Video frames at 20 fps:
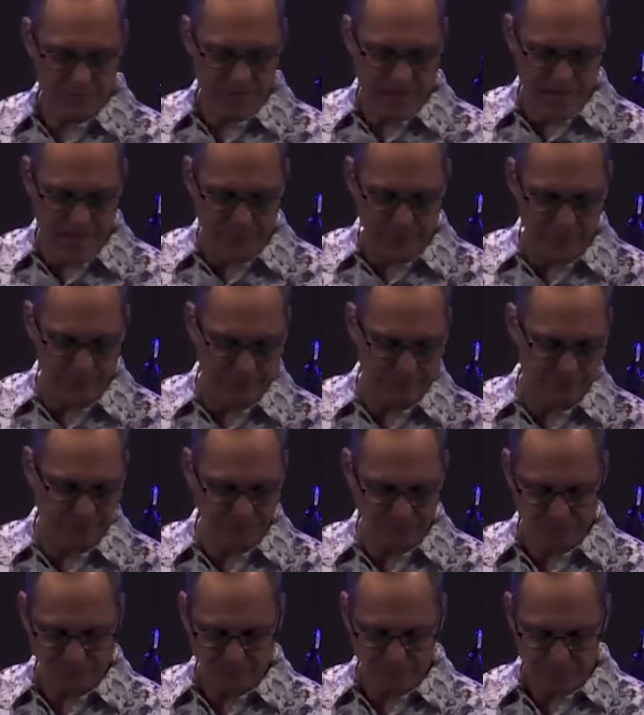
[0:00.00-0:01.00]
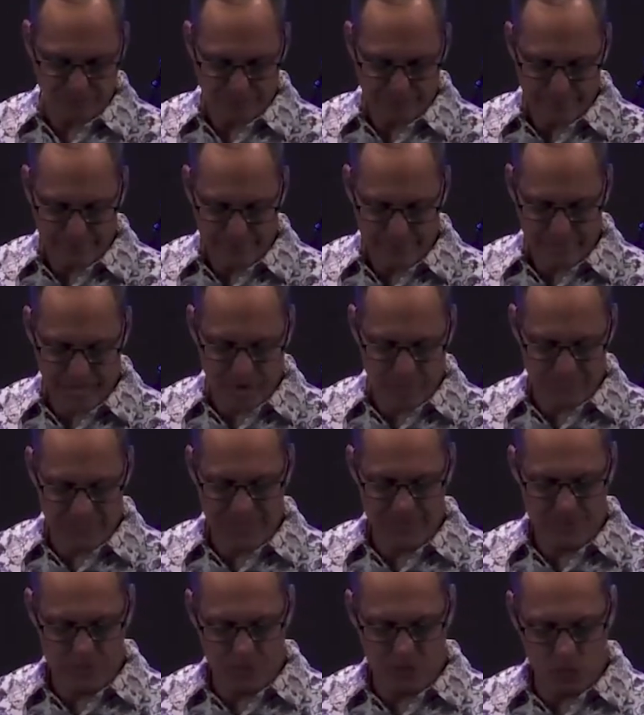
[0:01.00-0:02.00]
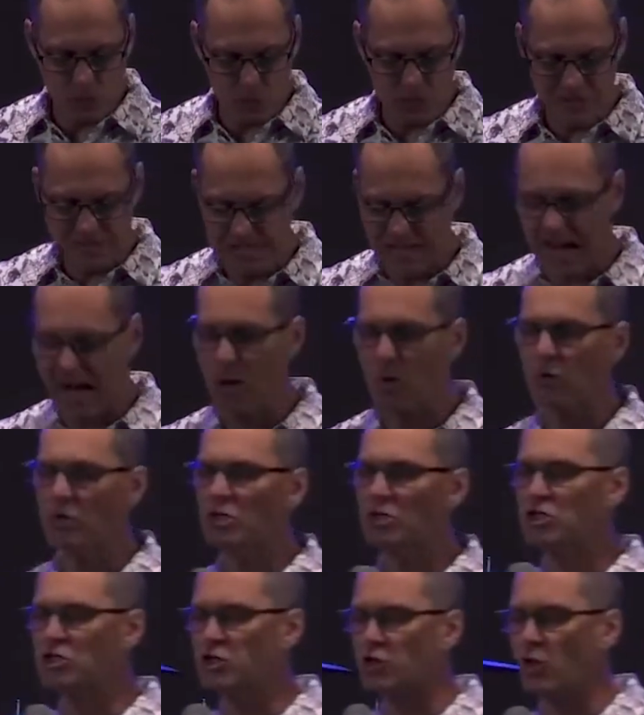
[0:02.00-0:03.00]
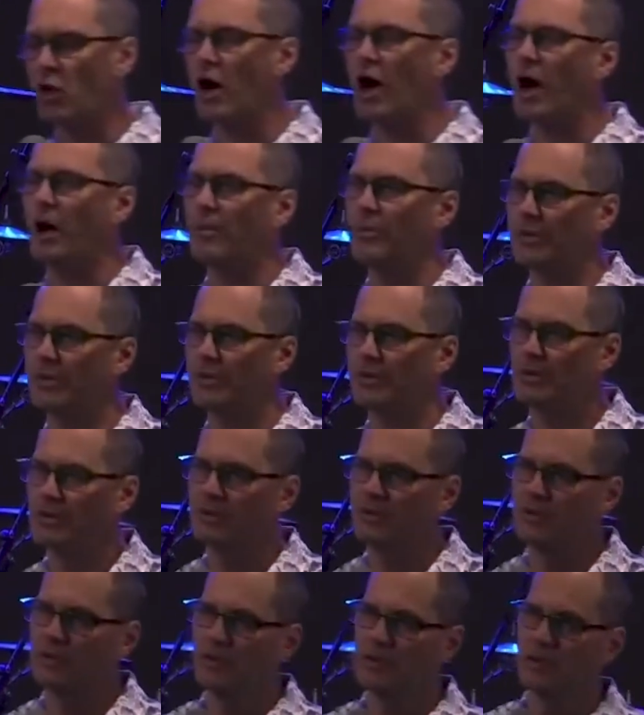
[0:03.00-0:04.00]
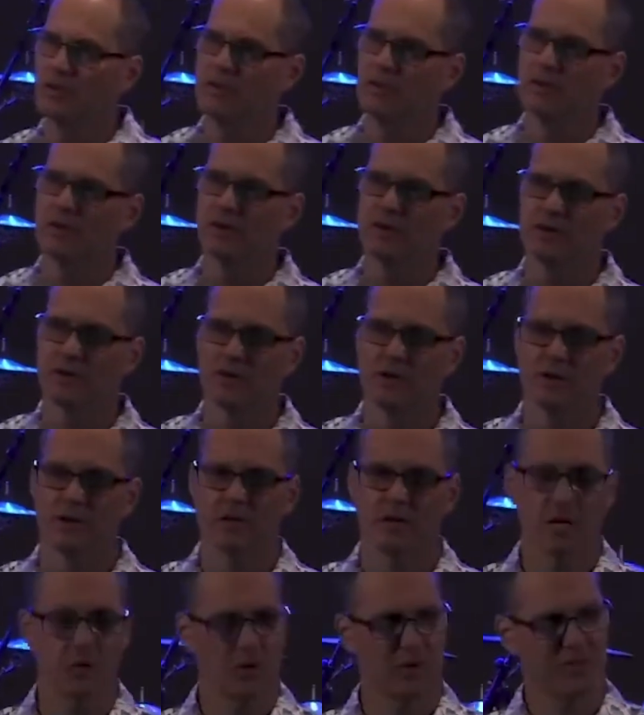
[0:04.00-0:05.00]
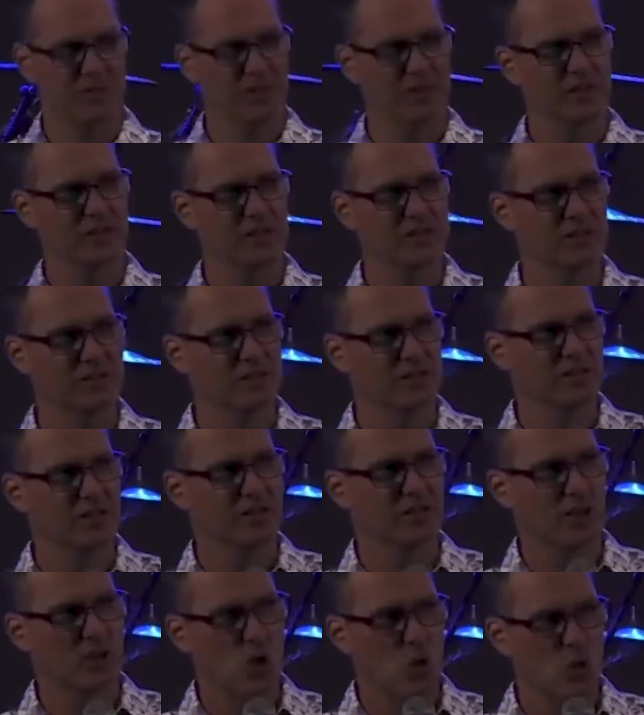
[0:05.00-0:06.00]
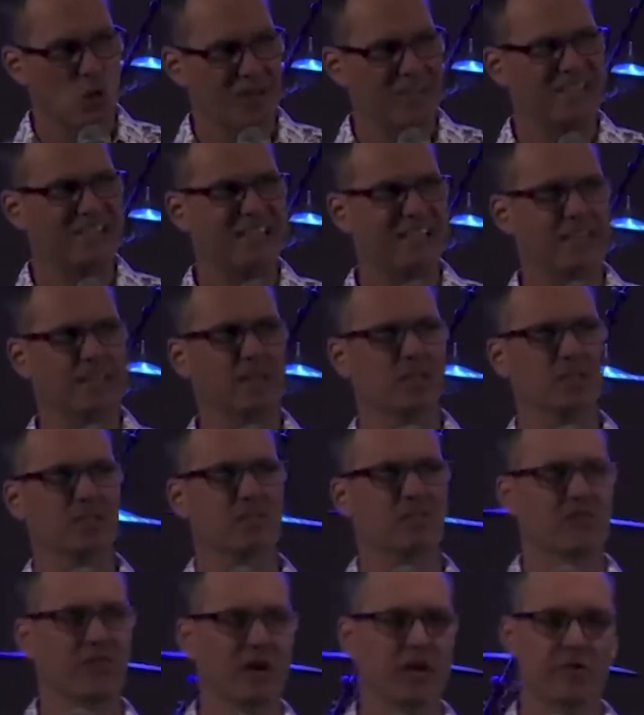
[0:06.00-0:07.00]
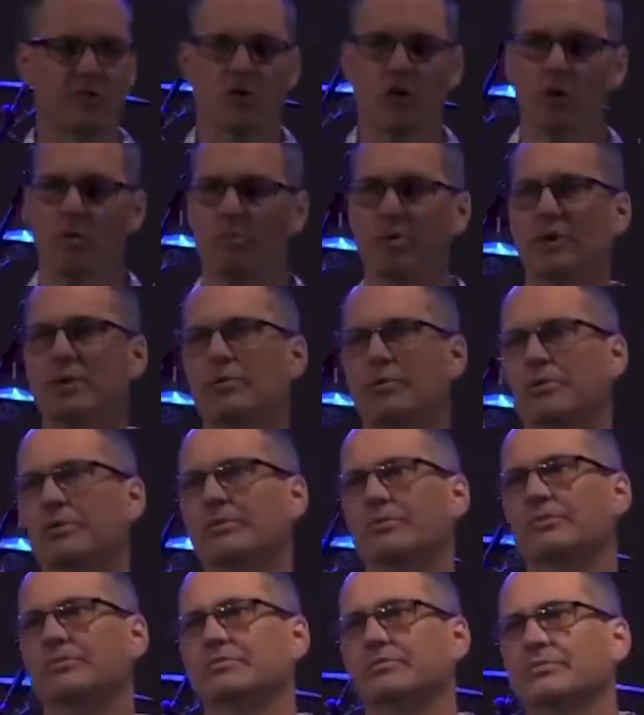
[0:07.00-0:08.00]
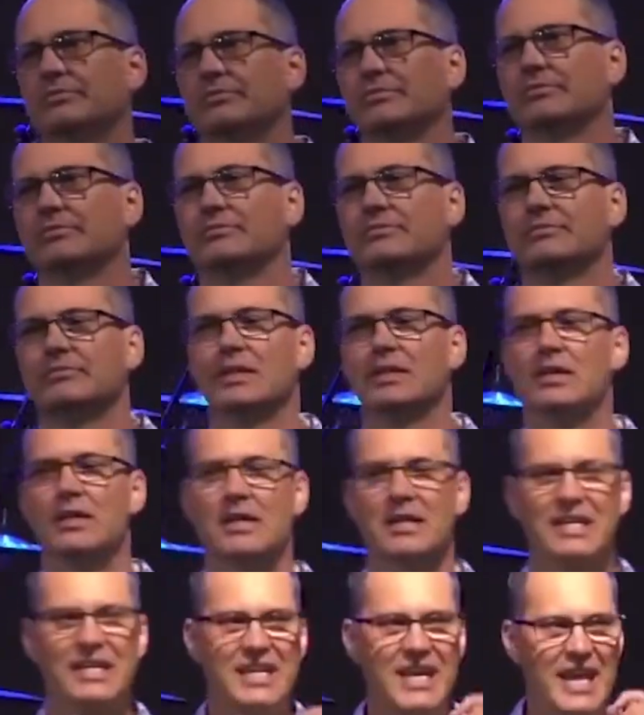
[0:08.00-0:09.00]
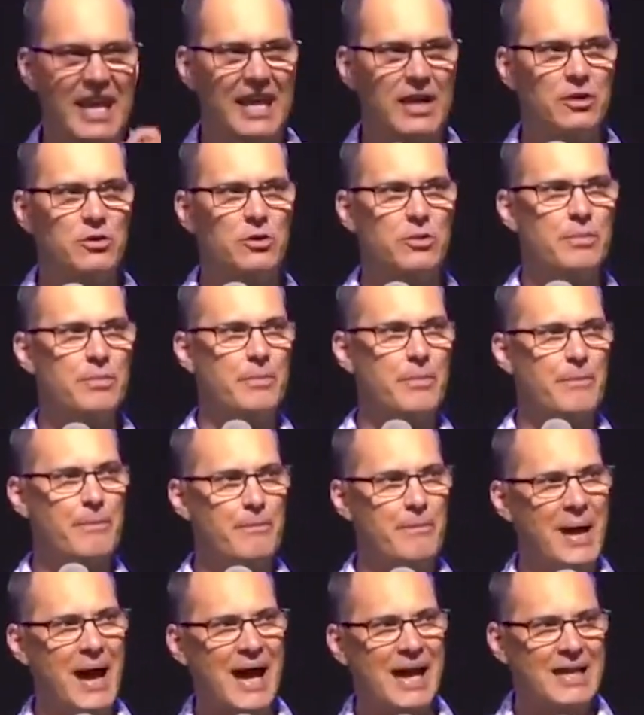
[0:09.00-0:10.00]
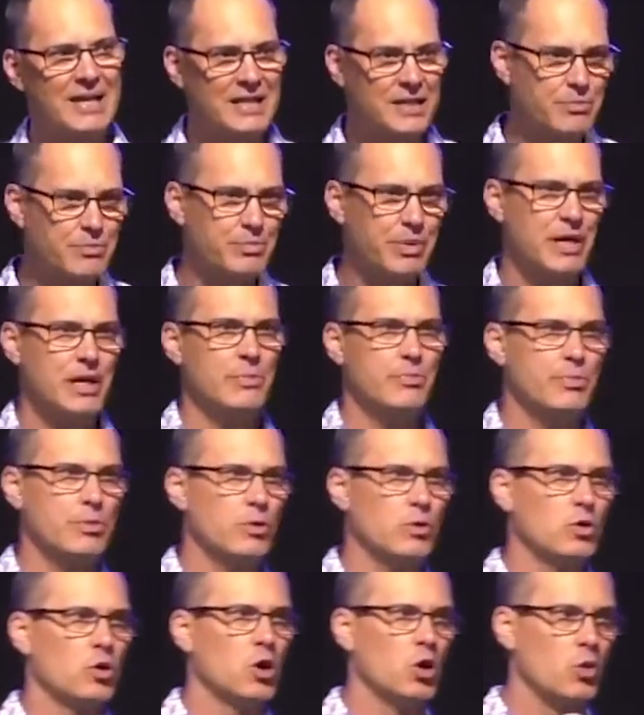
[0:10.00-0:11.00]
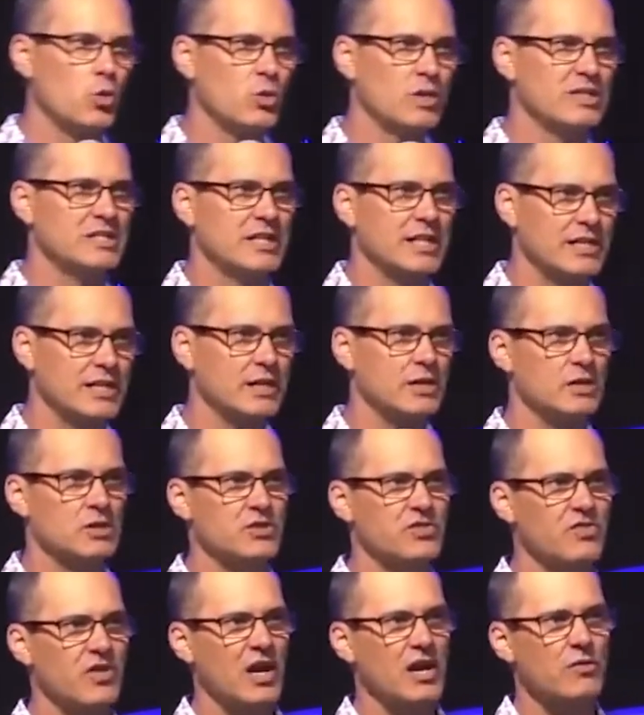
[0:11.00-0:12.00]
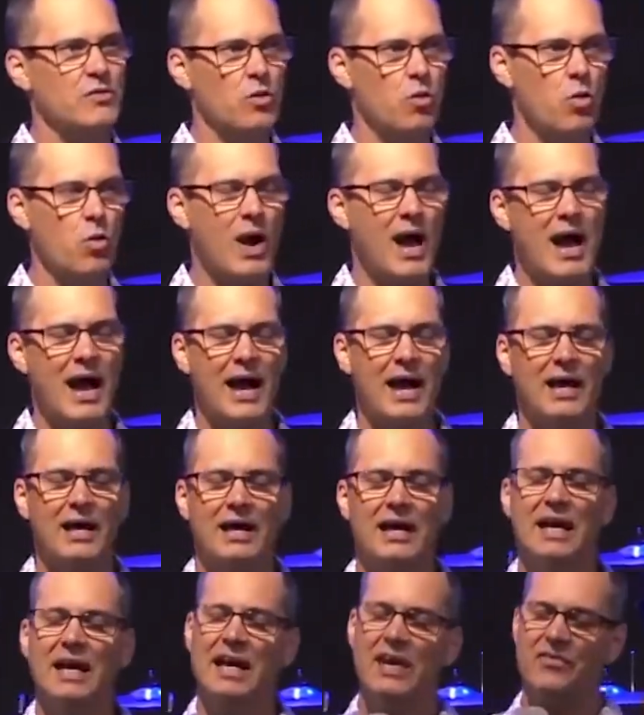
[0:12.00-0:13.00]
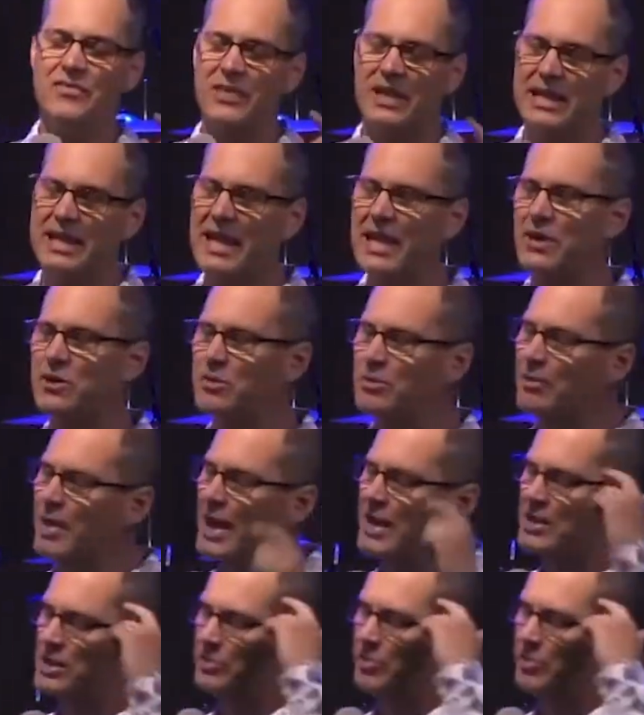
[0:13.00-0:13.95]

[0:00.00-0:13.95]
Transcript: happened. I was sitting there, and the Lord said, I want to drop, y'all ready for this? Ridiculous favor on people. Kingdom-minded people, ridiculous favor. Why? If a kingdom-minded